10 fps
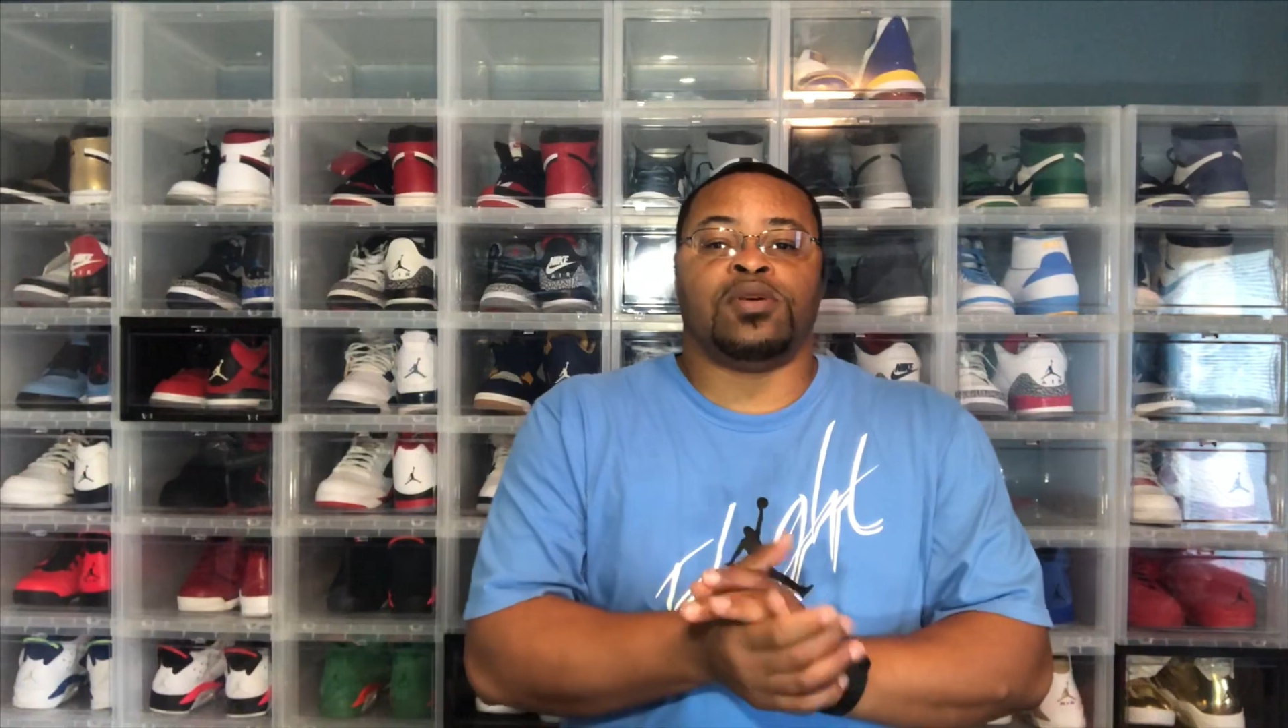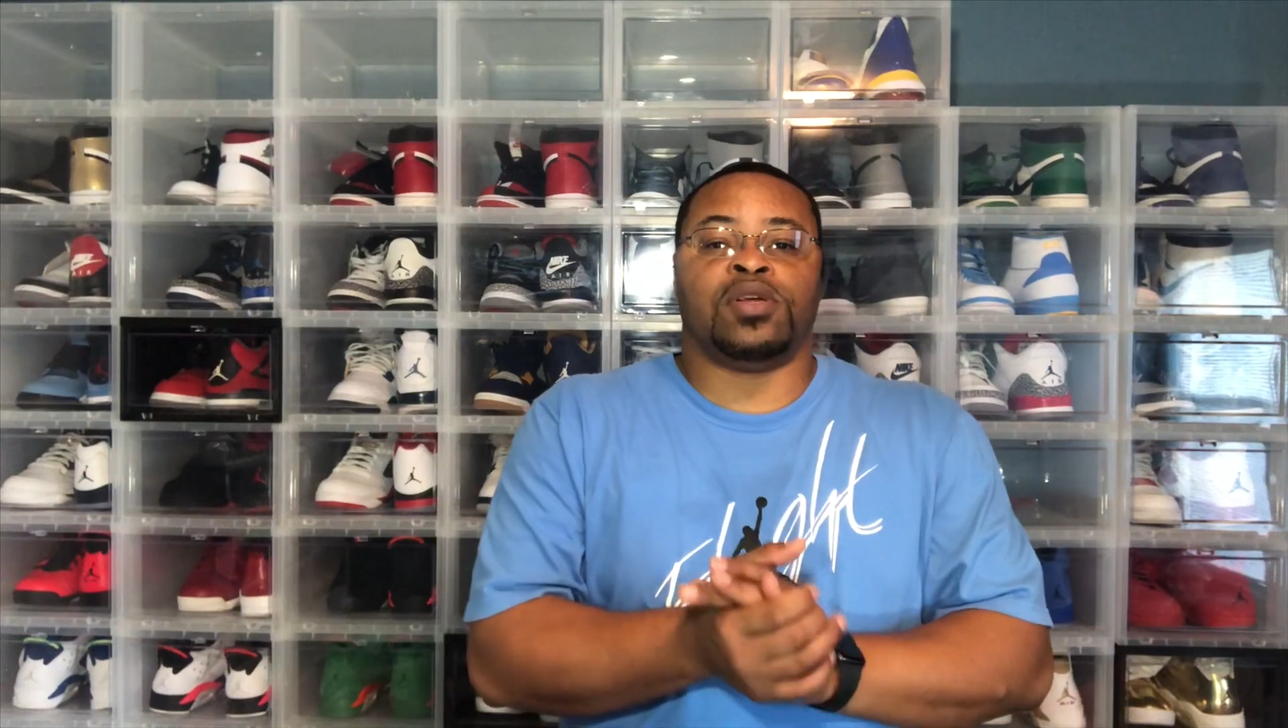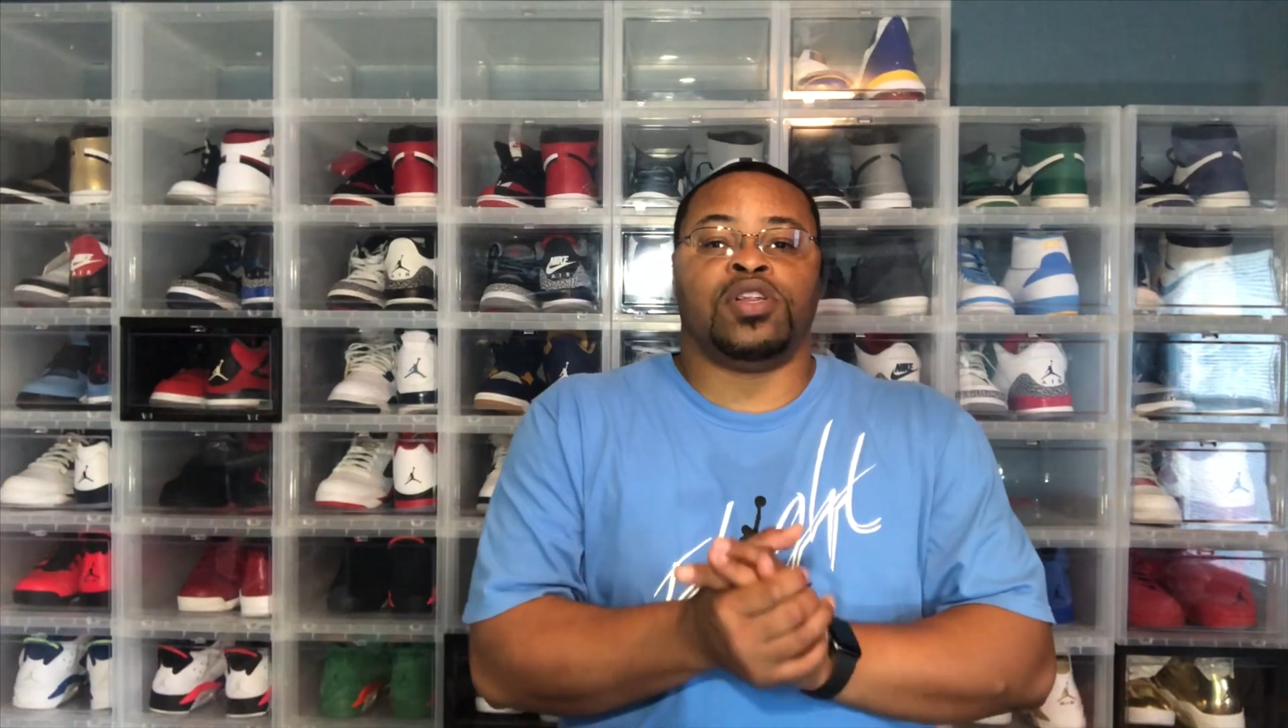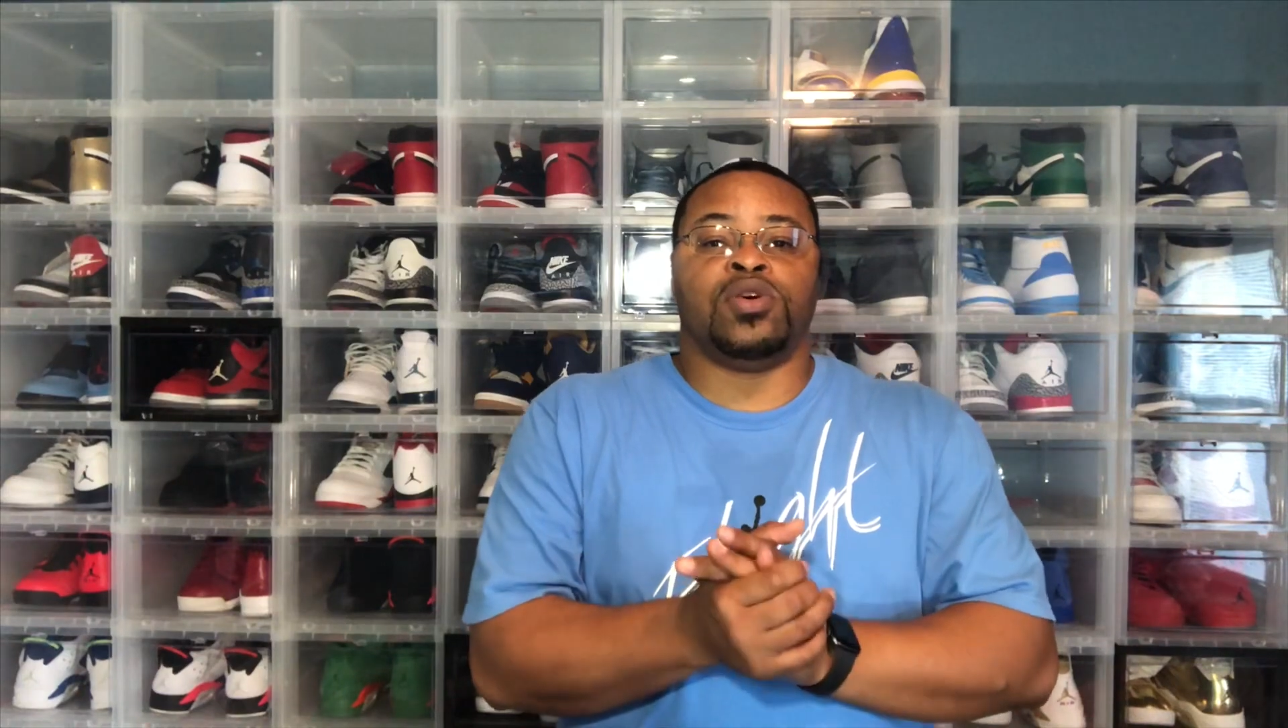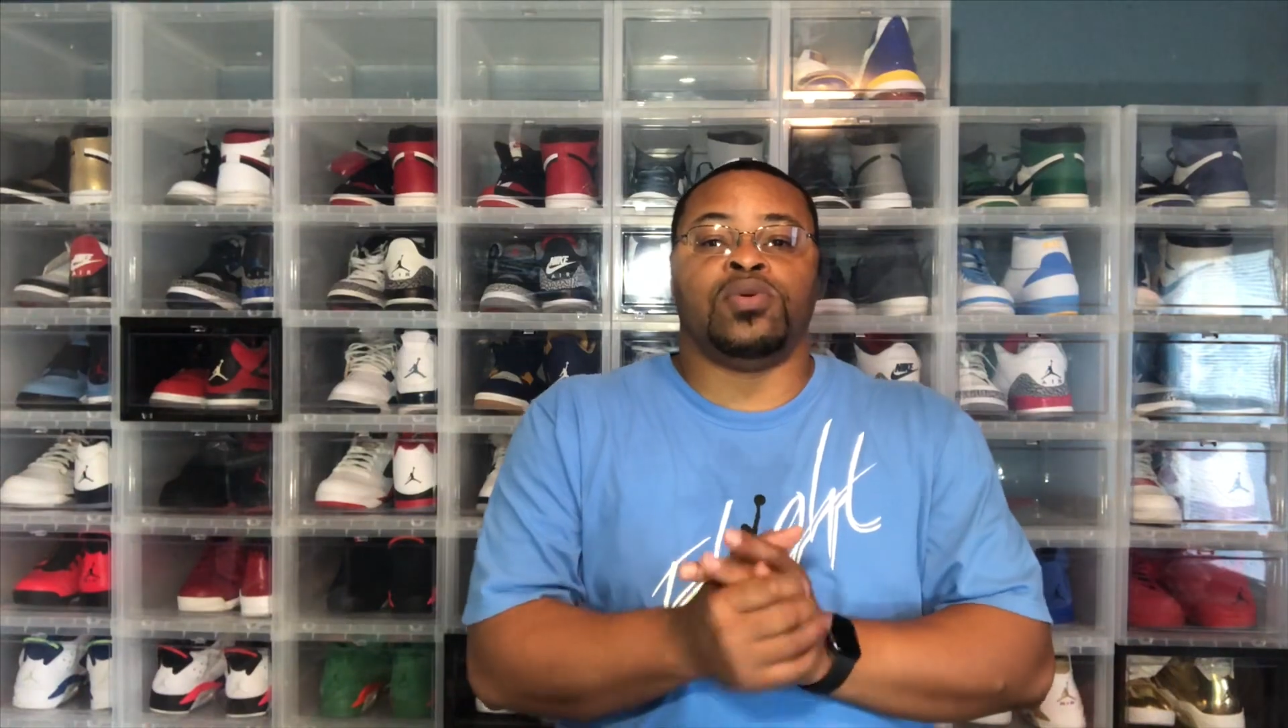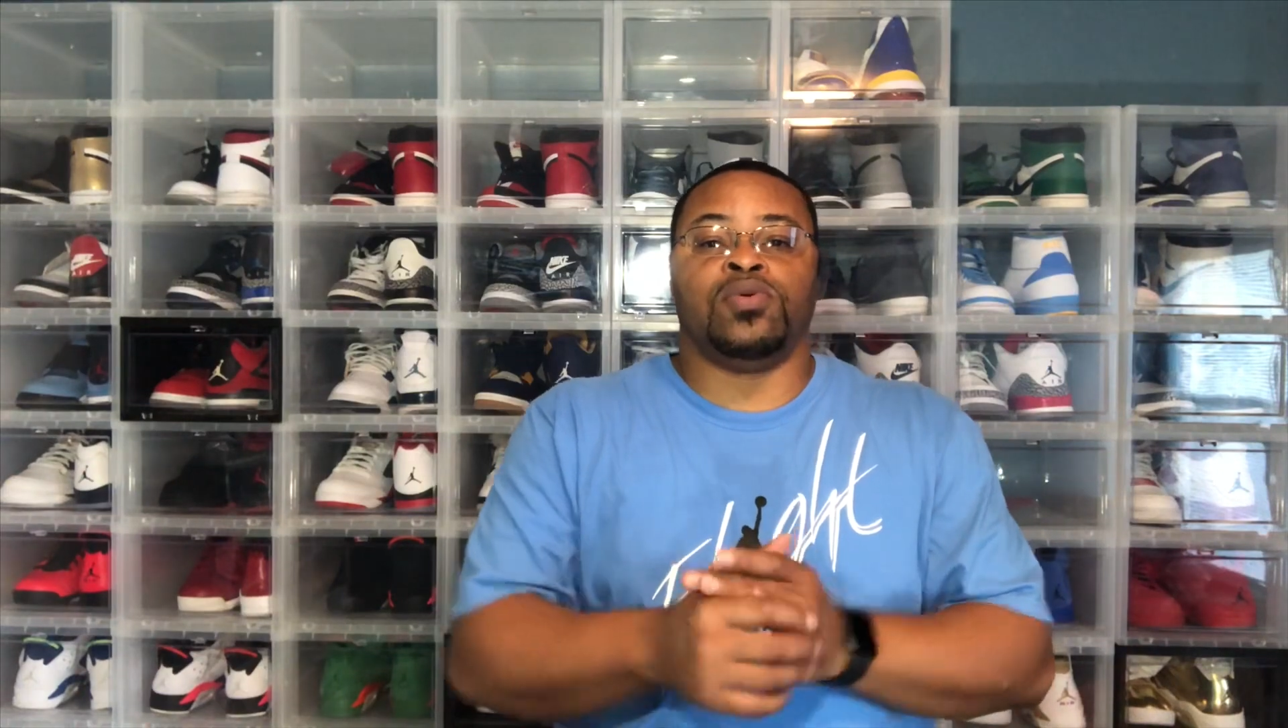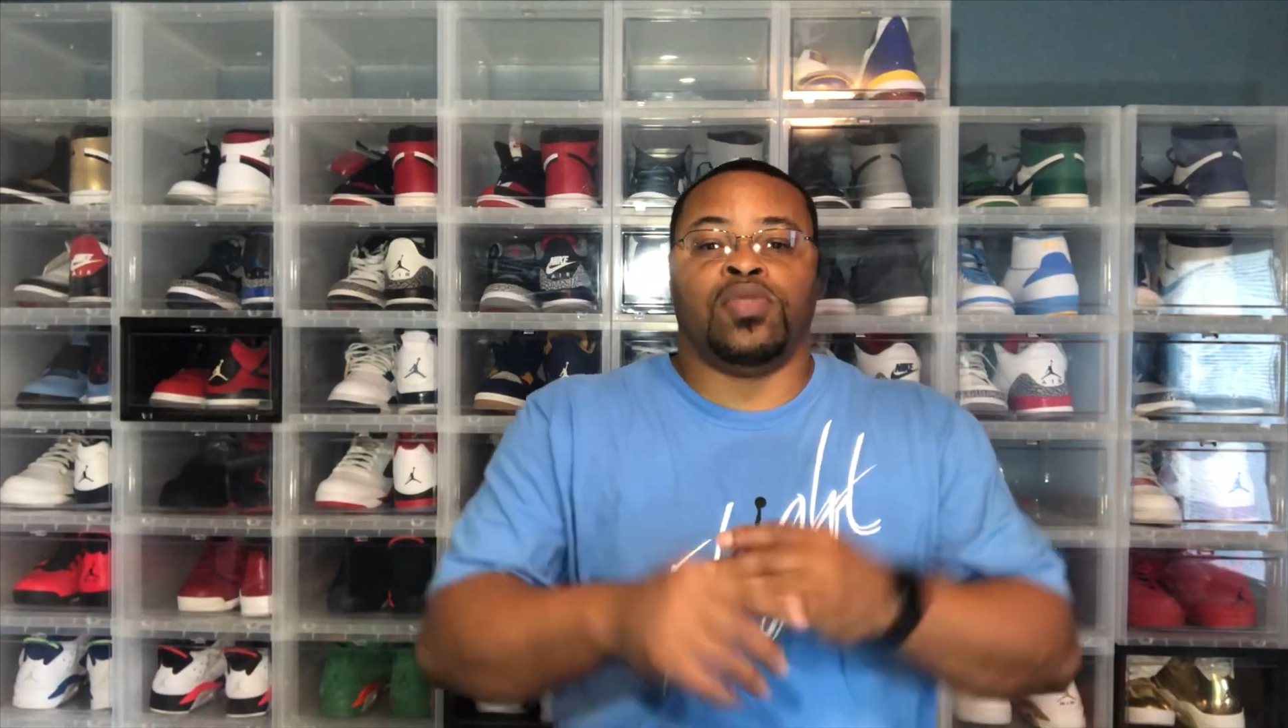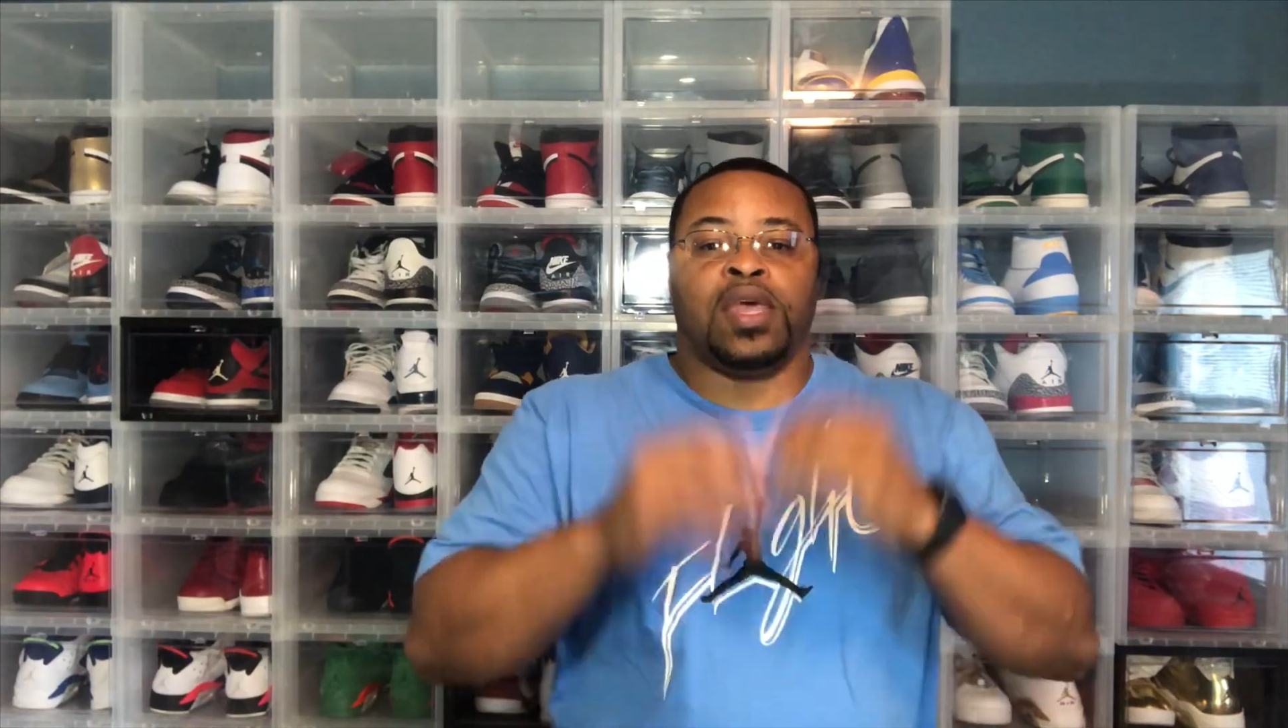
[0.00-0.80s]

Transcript: going to do,